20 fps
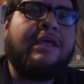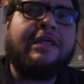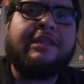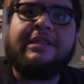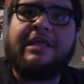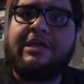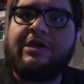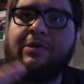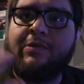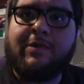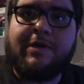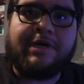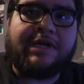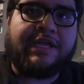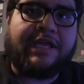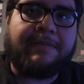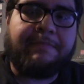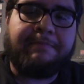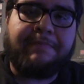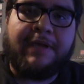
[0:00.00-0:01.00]
that you
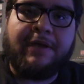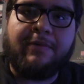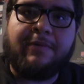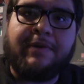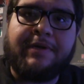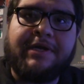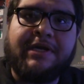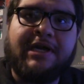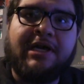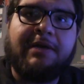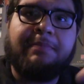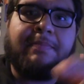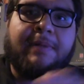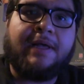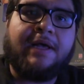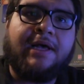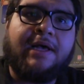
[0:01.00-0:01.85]
want to pick one up.